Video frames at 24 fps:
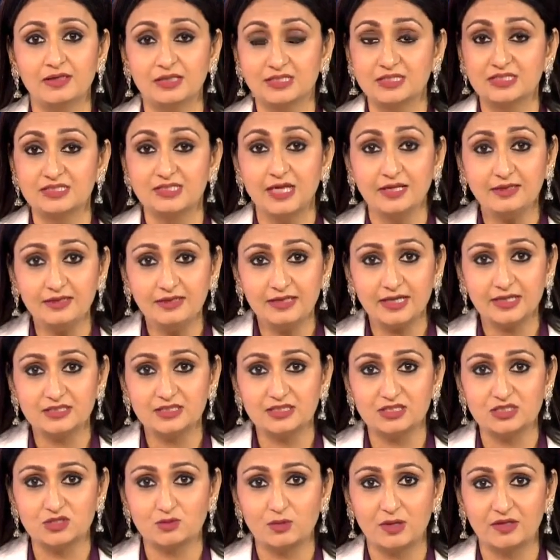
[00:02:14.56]
It is
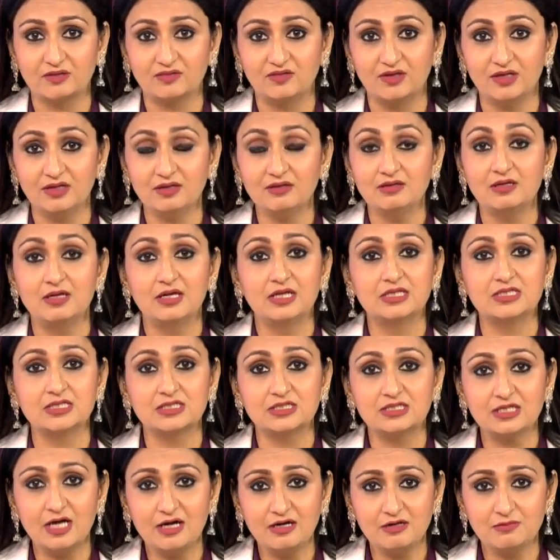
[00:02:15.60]
unelected is one thing, its
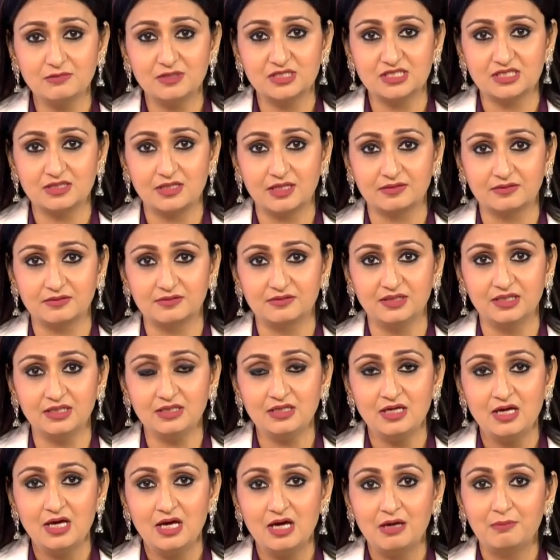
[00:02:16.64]
interim is another thing,
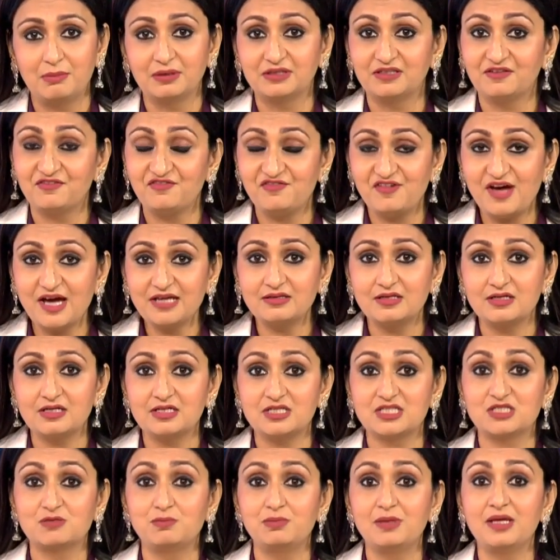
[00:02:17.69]
but the fact that it
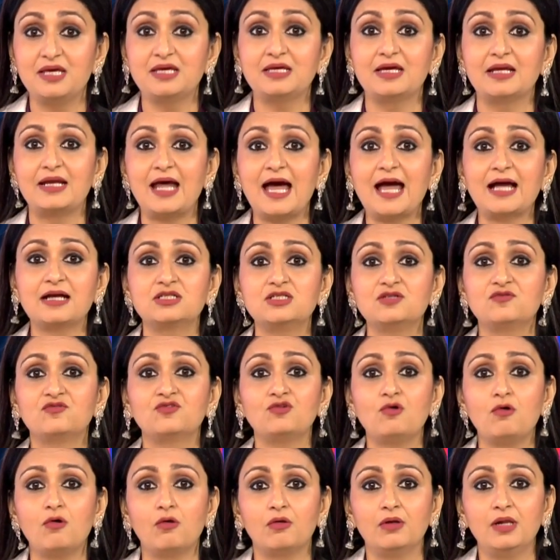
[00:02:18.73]
is playing an active
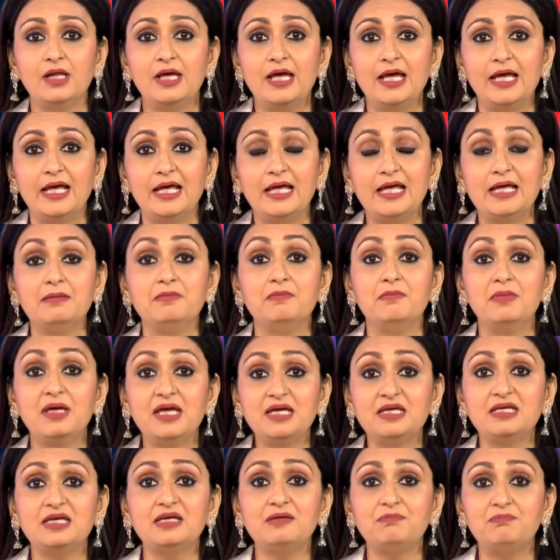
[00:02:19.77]
role in
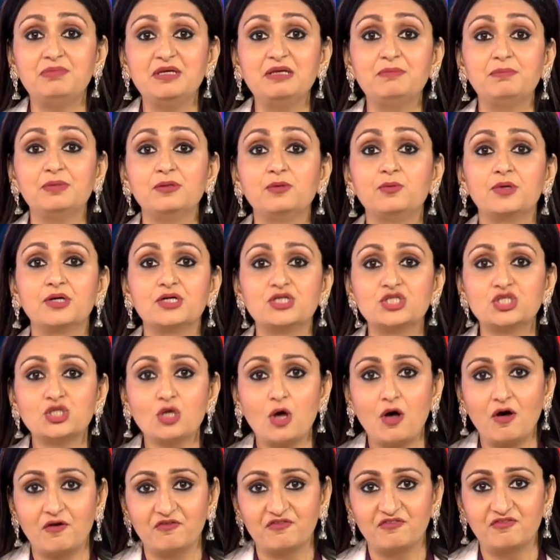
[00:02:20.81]
making people worse
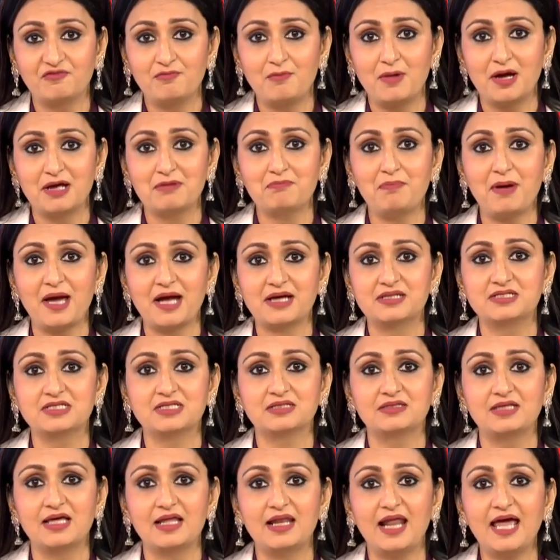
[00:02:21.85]
off by
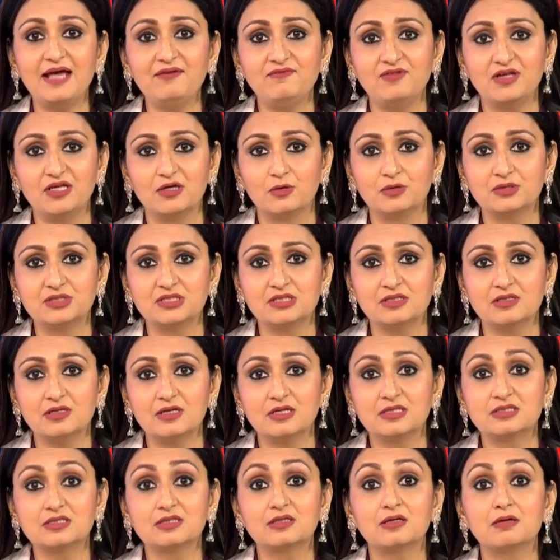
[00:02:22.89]
impacting their livelihoods
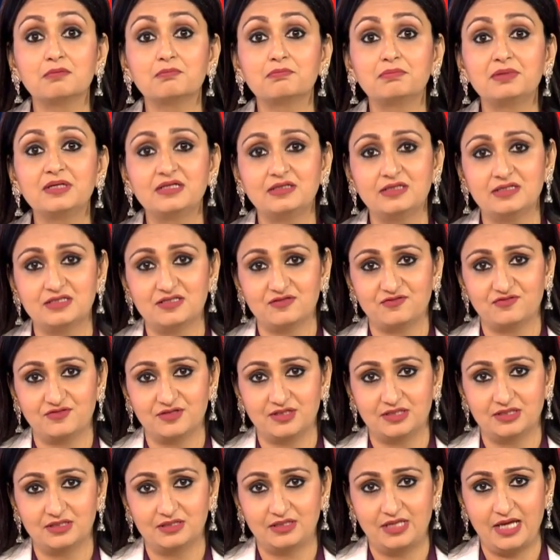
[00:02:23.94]
is a completely
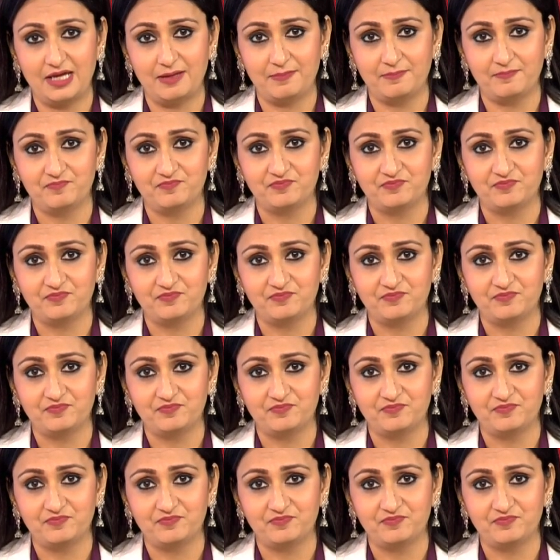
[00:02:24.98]
different game.